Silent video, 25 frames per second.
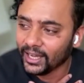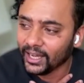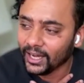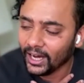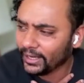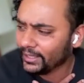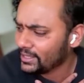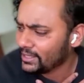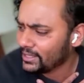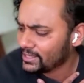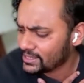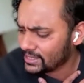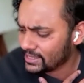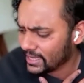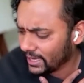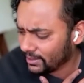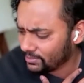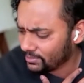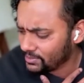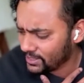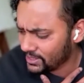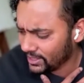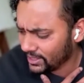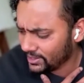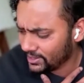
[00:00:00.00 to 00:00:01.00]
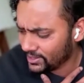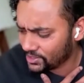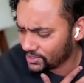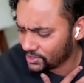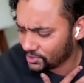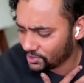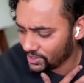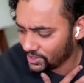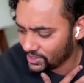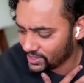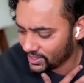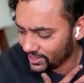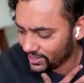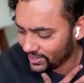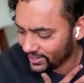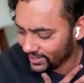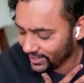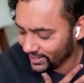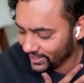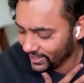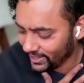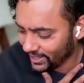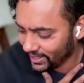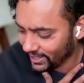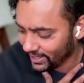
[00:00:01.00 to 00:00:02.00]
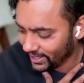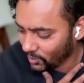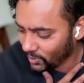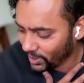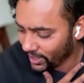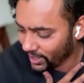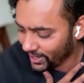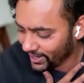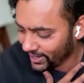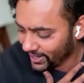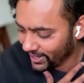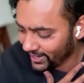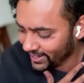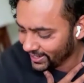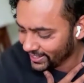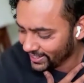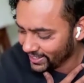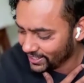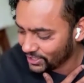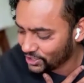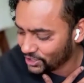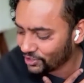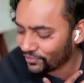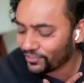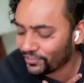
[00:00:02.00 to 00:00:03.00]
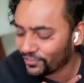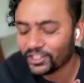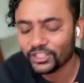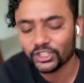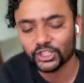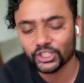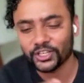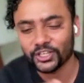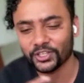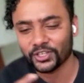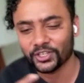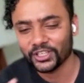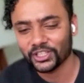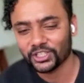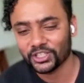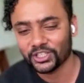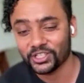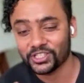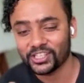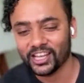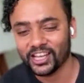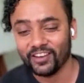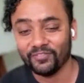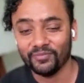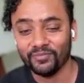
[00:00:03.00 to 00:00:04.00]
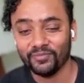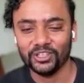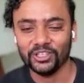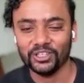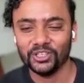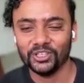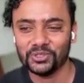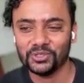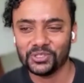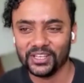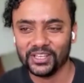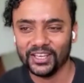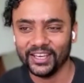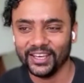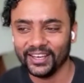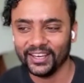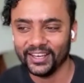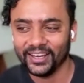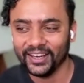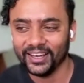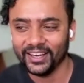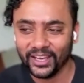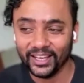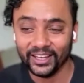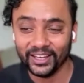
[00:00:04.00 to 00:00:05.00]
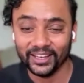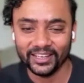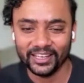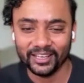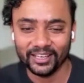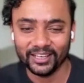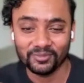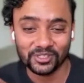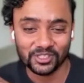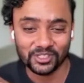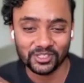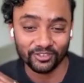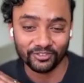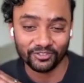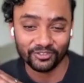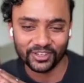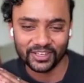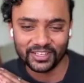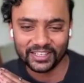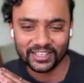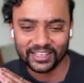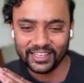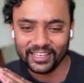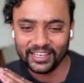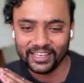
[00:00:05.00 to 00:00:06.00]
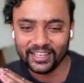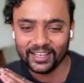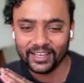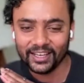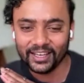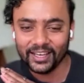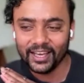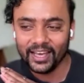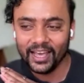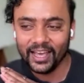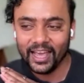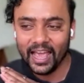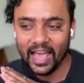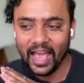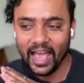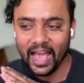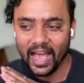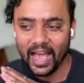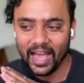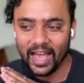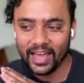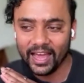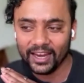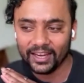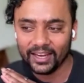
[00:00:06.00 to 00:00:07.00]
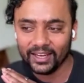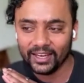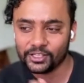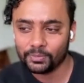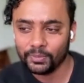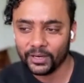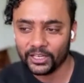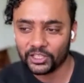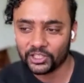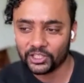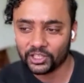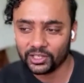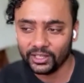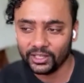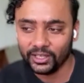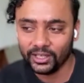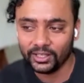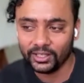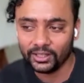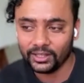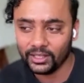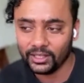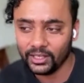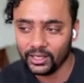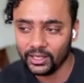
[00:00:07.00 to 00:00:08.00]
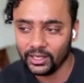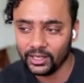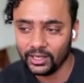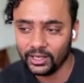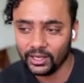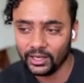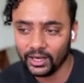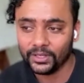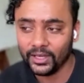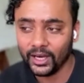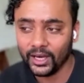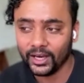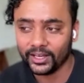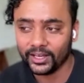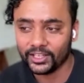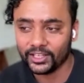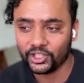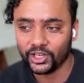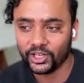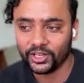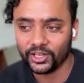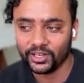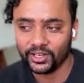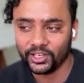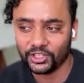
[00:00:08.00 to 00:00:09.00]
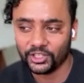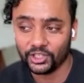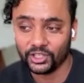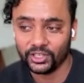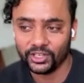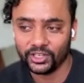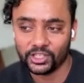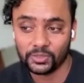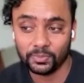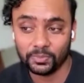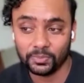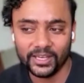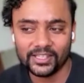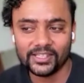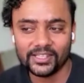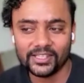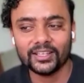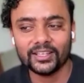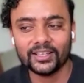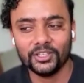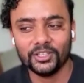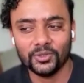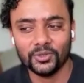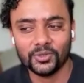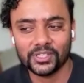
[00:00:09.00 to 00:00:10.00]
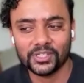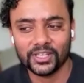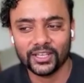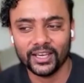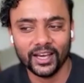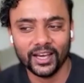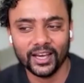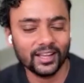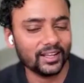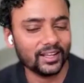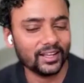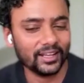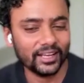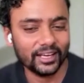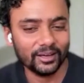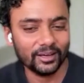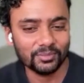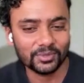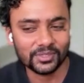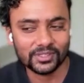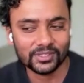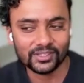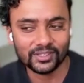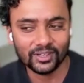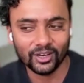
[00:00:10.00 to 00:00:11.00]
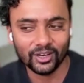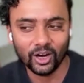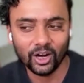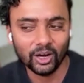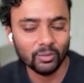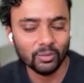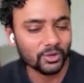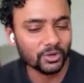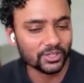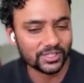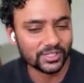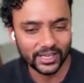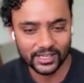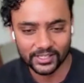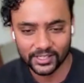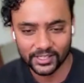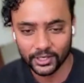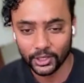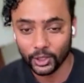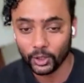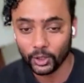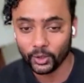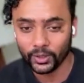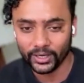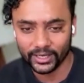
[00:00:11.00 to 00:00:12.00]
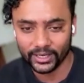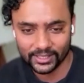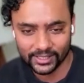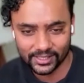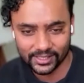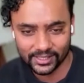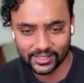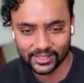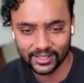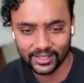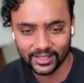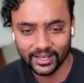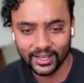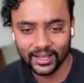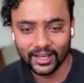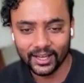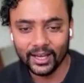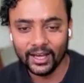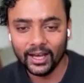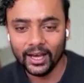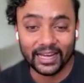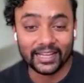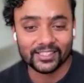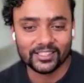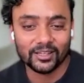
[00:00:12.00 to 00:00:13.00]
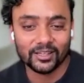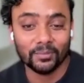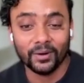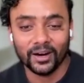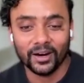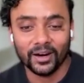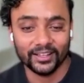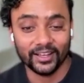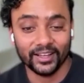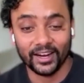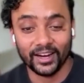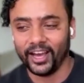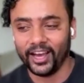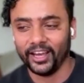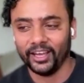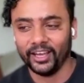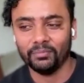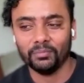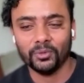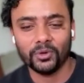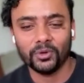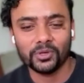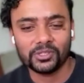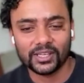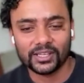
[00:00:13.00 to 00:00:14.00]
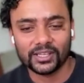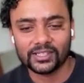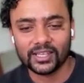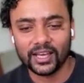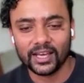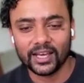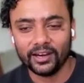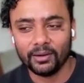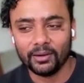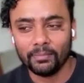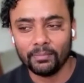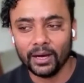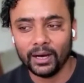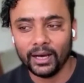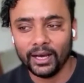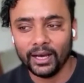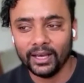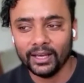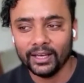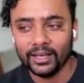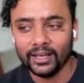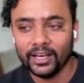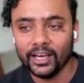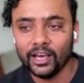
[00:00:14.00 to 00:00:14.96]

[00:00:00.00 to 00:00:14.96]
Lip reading: I think Sam said this recently, wherein different generations have been using LLMs differently. And especially the youngest generation is basically using LLMs almost as an OS. That's the part that I am most excited by.